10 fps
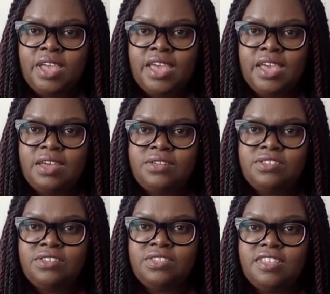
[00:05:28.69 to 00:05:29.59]

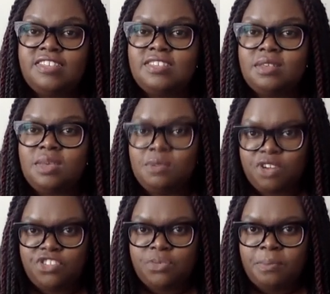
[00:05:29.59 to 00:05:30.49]
and this
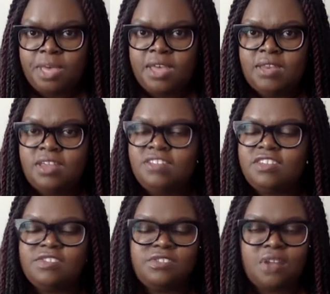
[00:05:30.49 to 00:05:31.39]
immigration ban
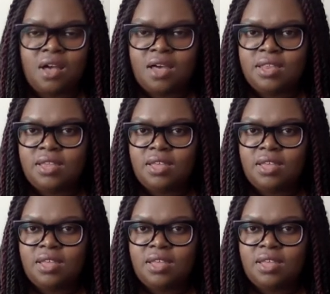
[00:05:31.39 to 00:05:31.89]
does not